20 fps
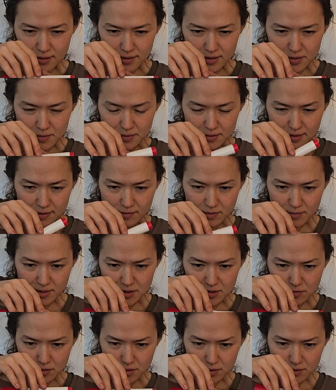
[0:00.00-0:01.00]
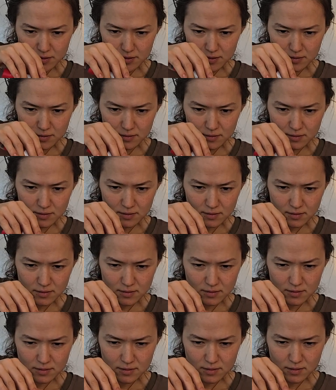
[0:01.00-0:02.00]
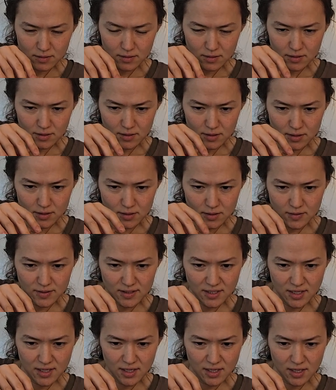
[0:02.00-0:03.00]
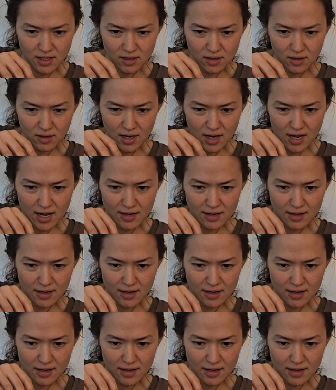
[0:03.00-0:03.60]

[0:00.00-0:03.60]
This was never my strong suit. So you see here,